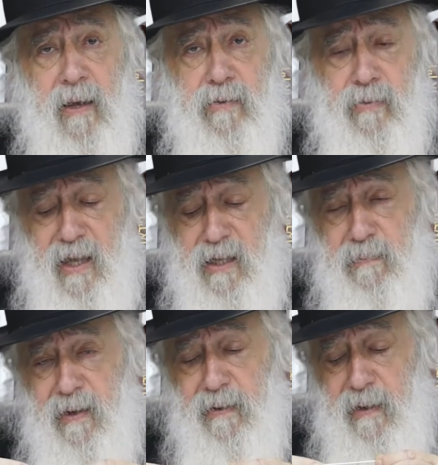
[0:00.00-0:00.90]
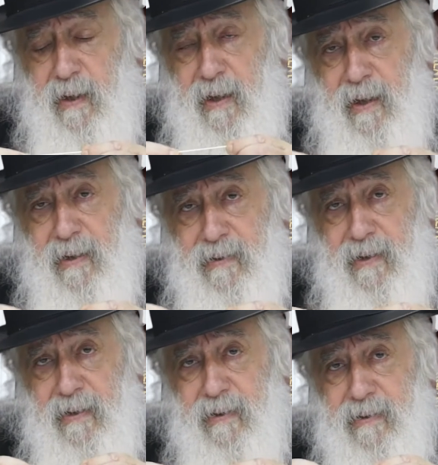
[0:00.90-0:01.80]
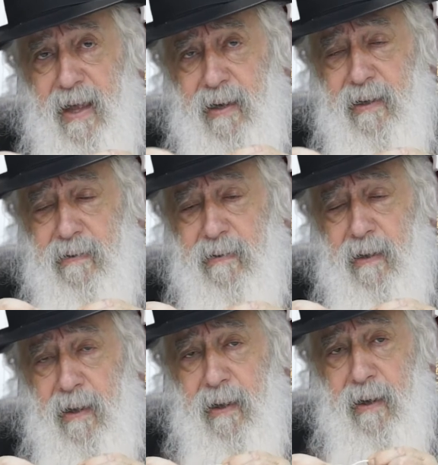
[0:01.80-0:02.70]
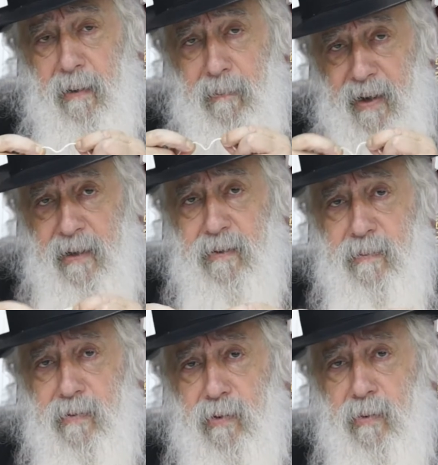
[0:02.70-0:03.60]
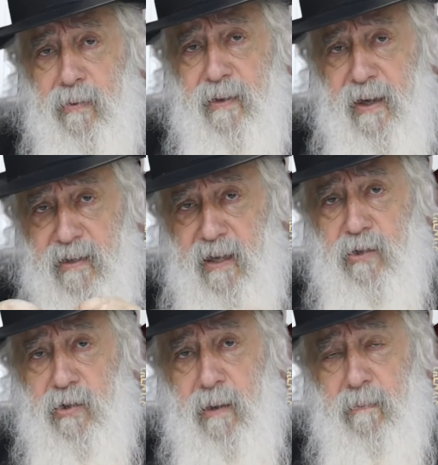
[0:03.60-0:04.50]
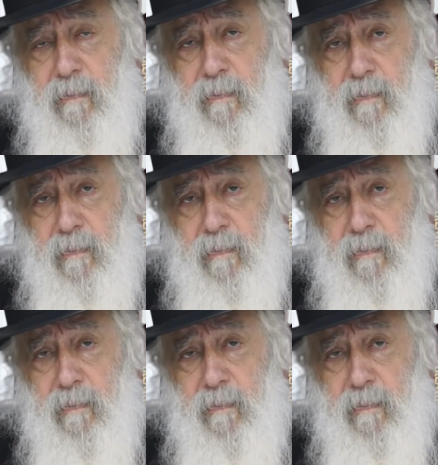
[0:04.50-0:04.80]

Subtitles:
So that means that the talit reminds you there is Hashem.